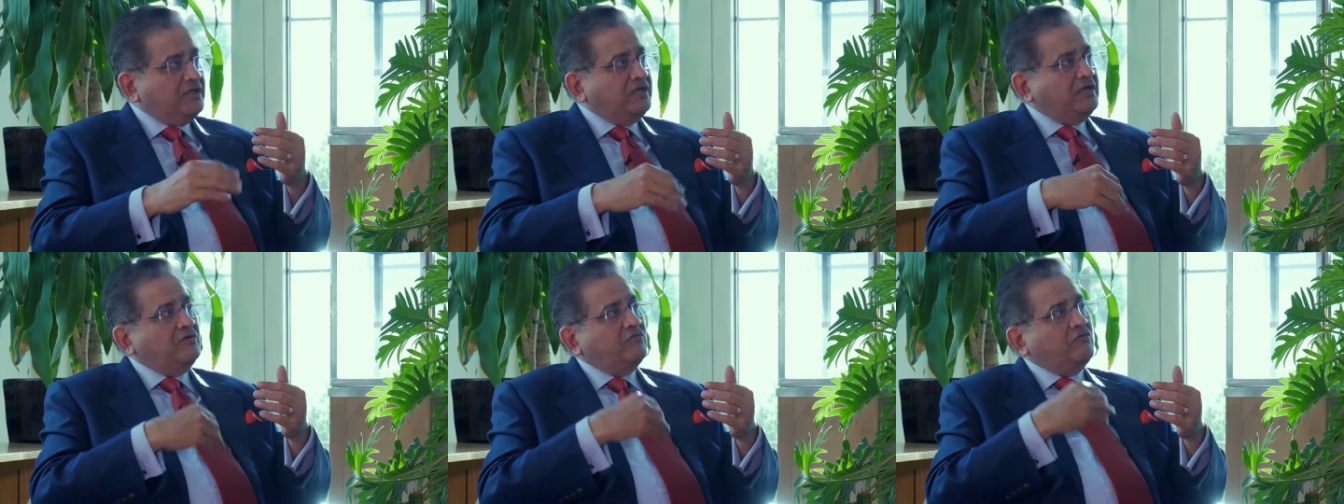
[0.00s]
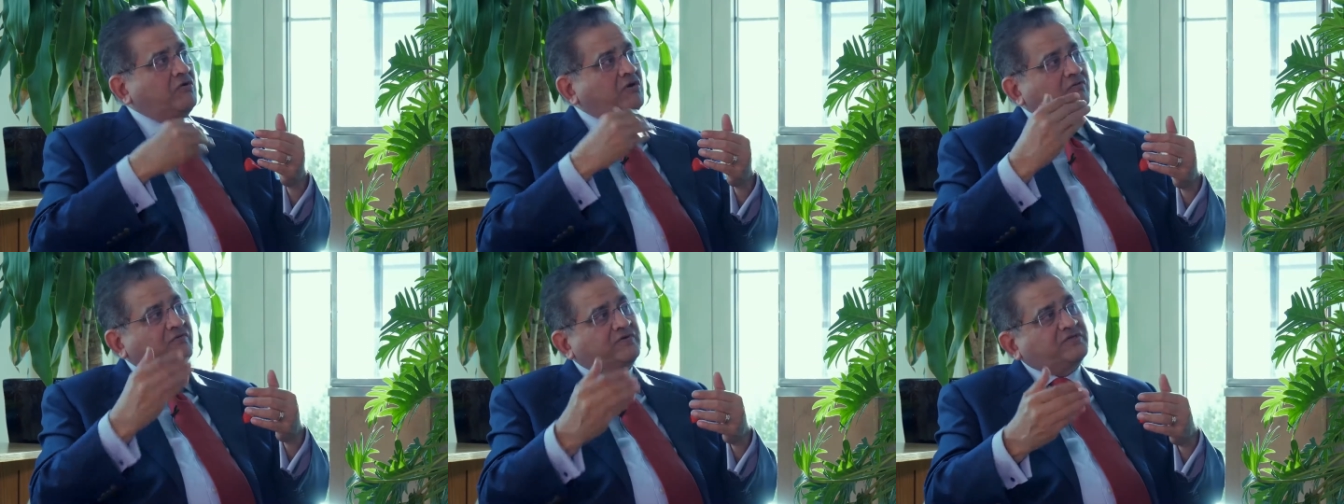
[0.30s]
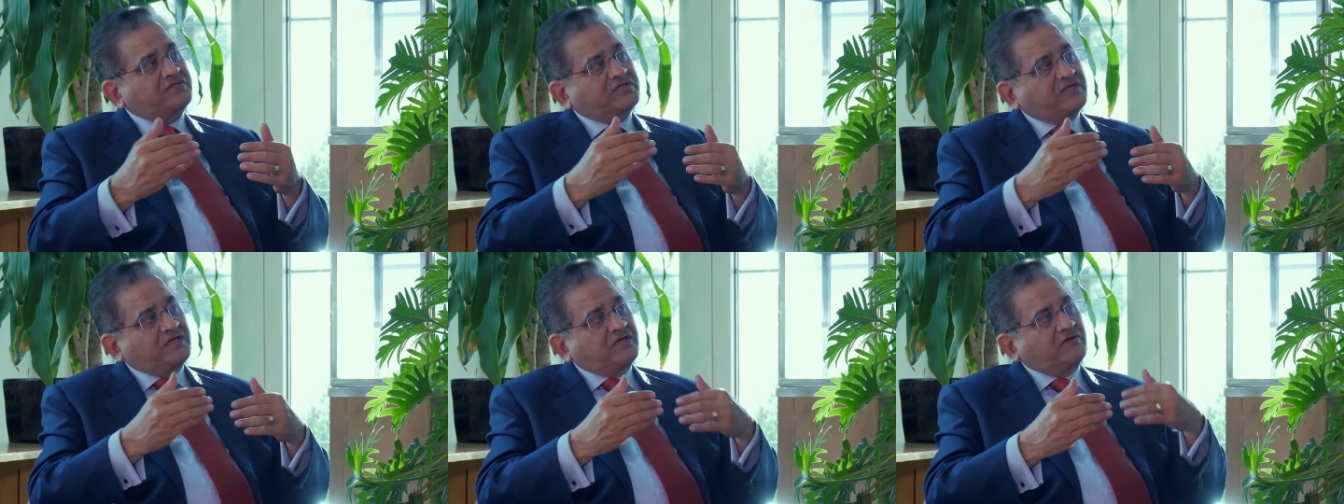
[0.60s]
in what we
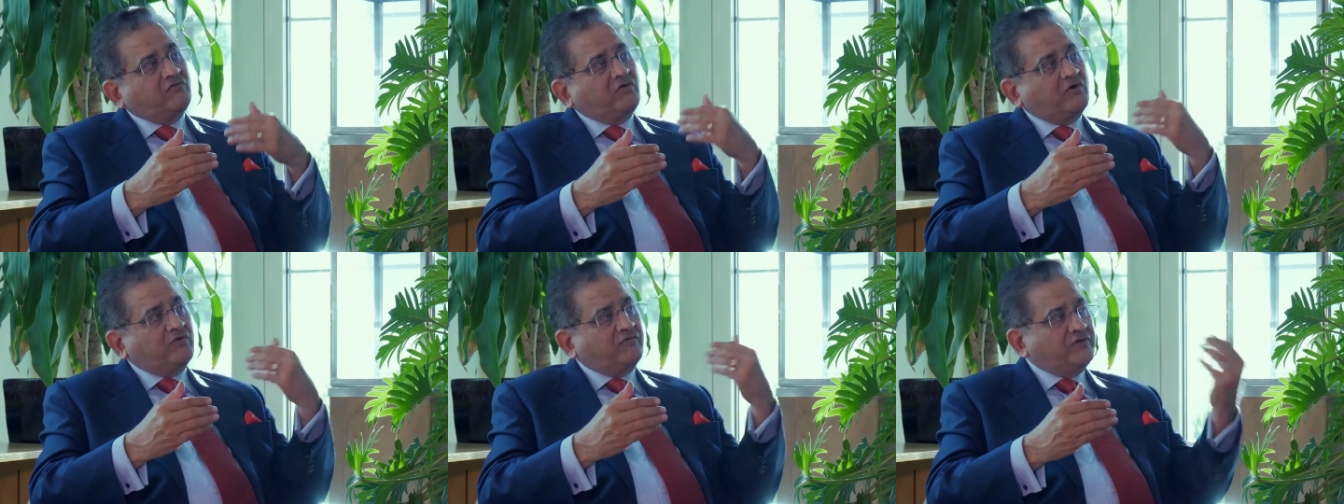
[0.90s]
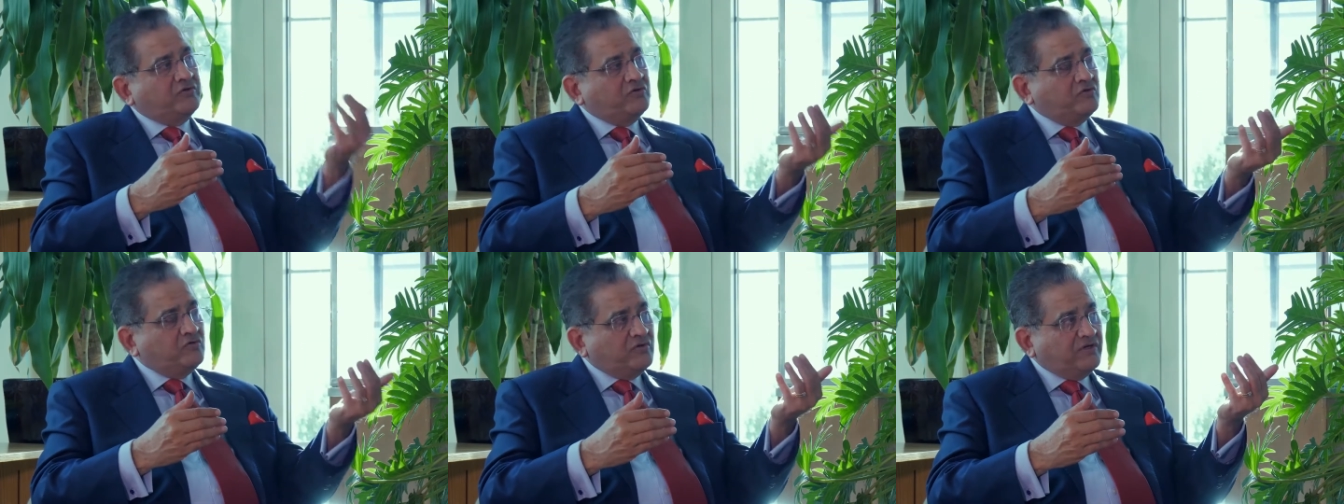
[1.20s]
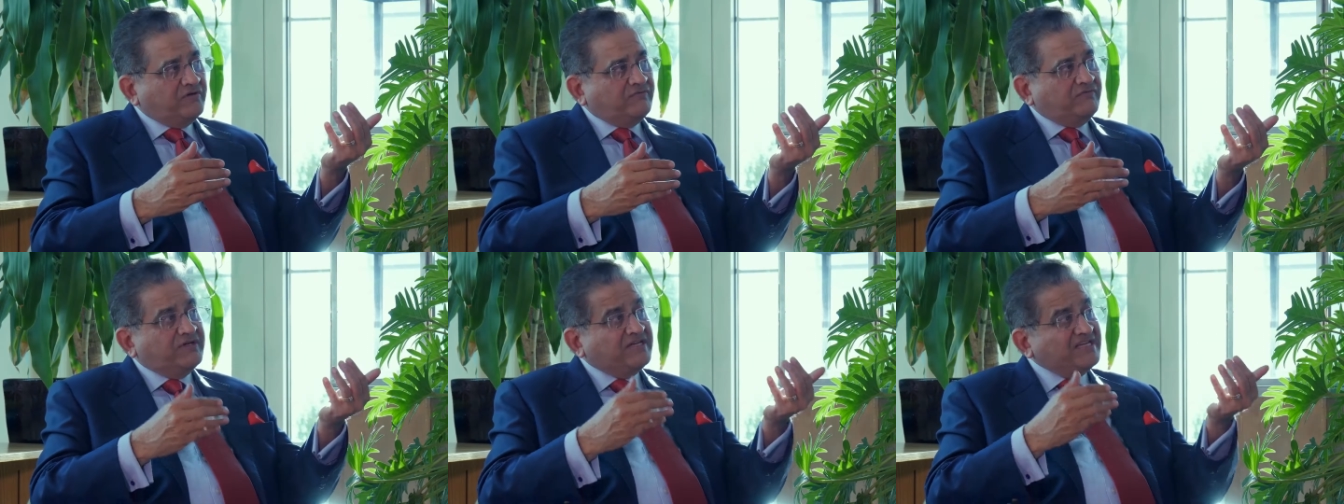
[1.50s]
say and what we do,
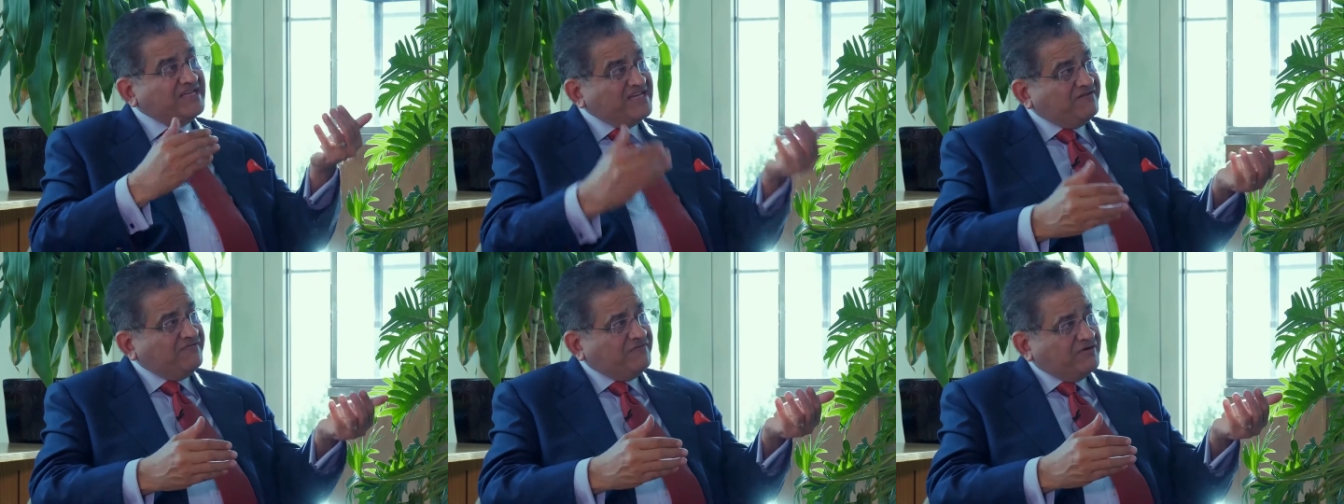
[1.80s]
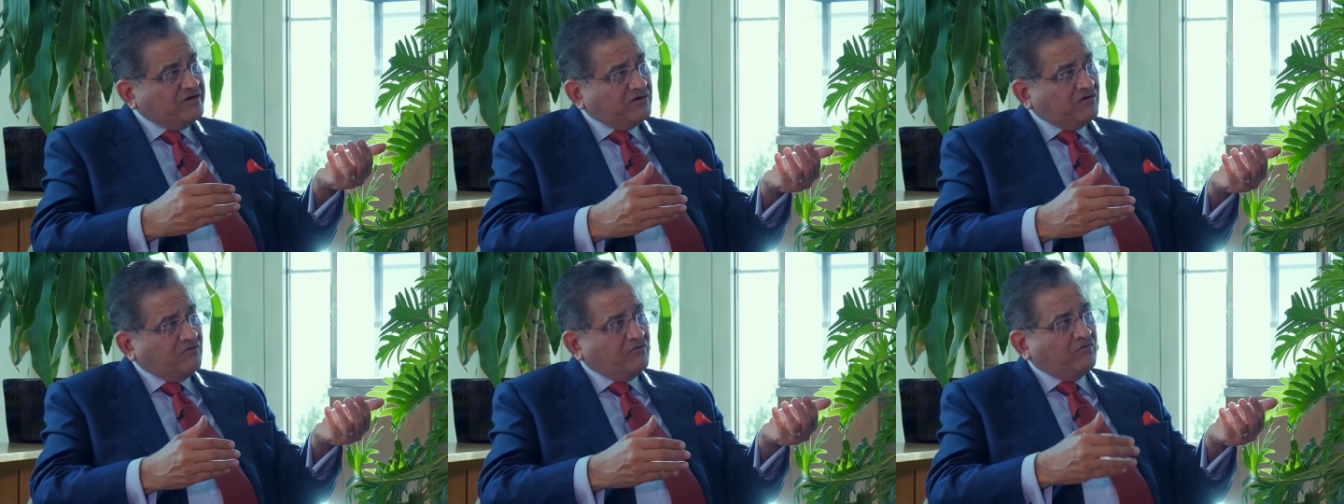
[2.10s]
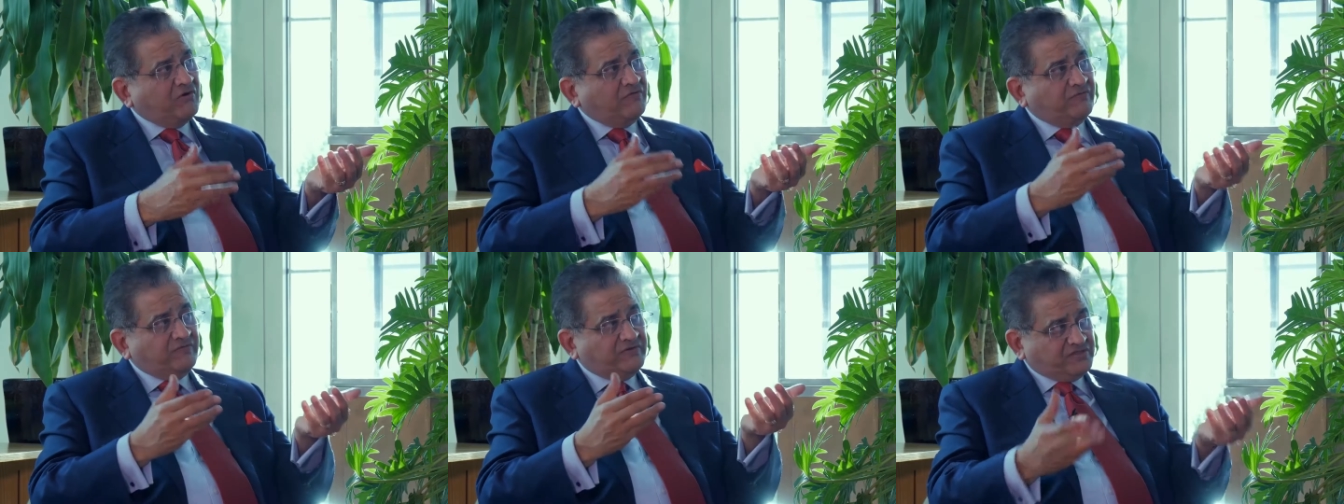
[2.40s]
and we deliver on
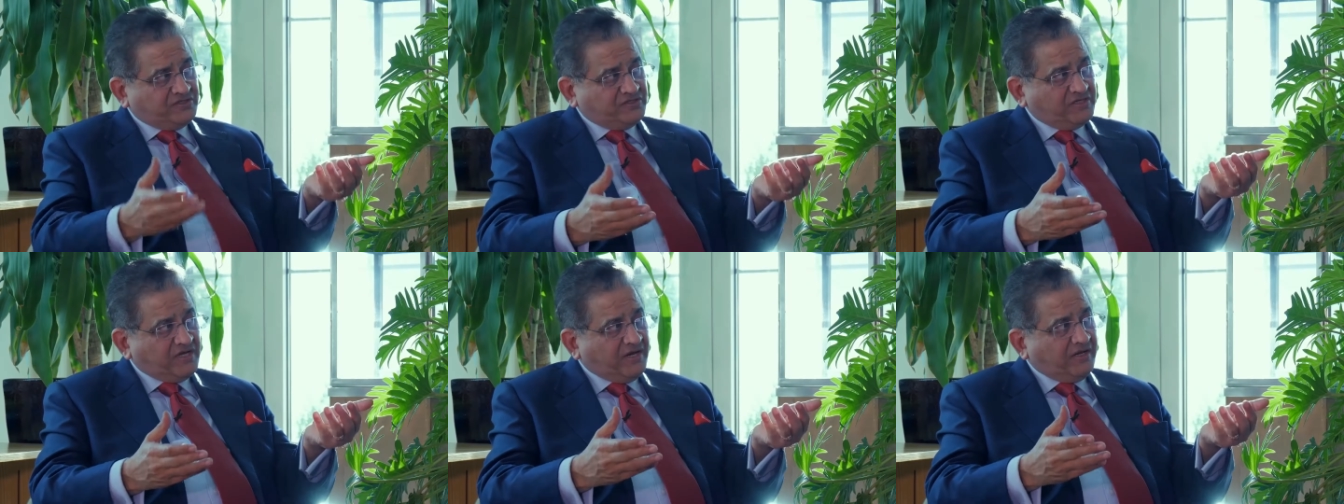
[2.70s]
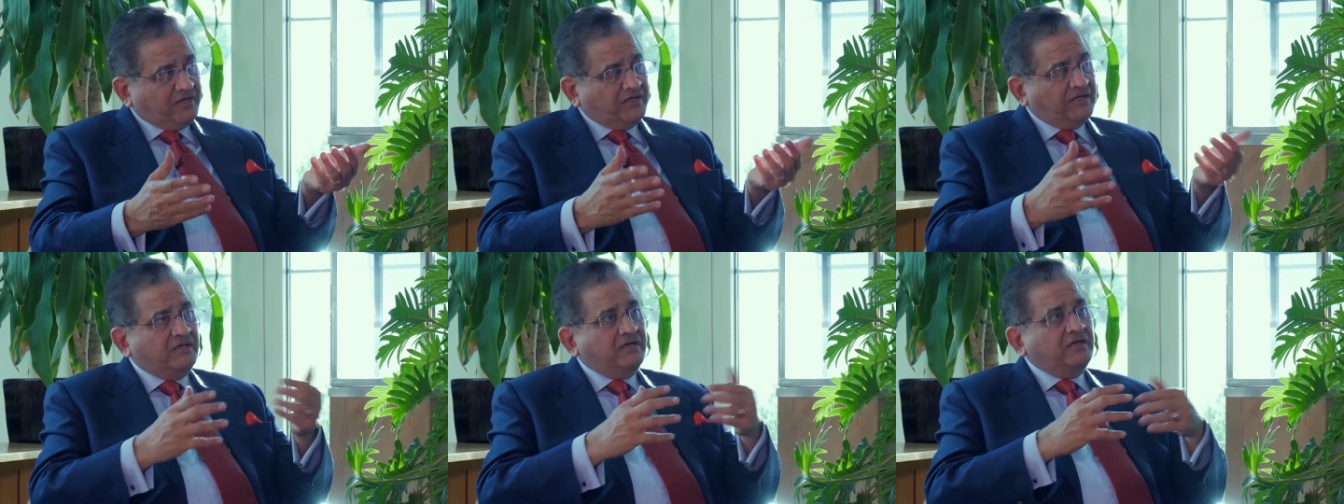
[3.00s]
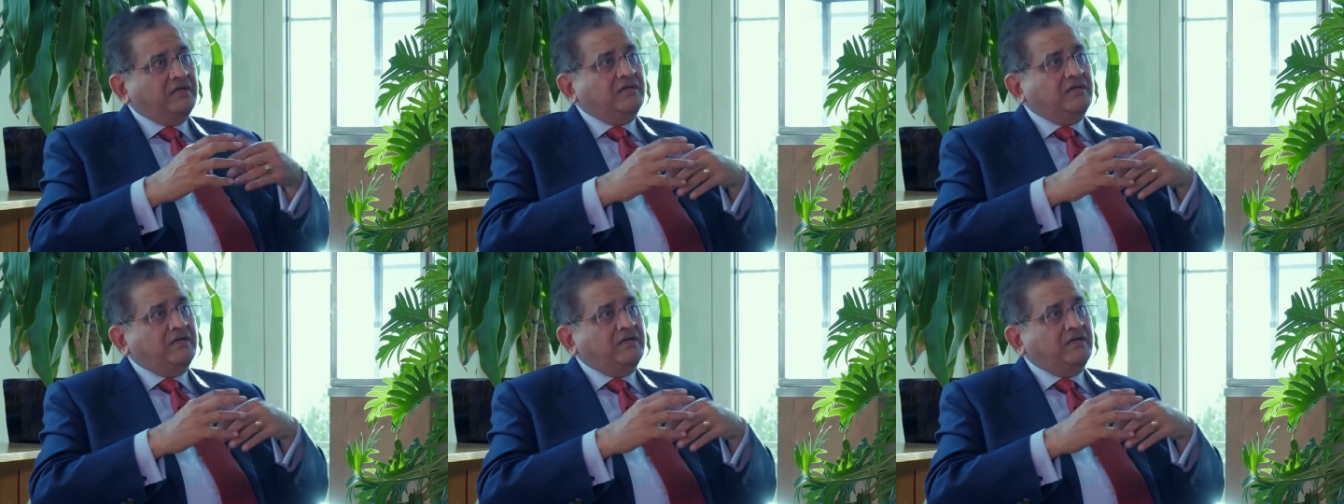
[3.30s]
what we say,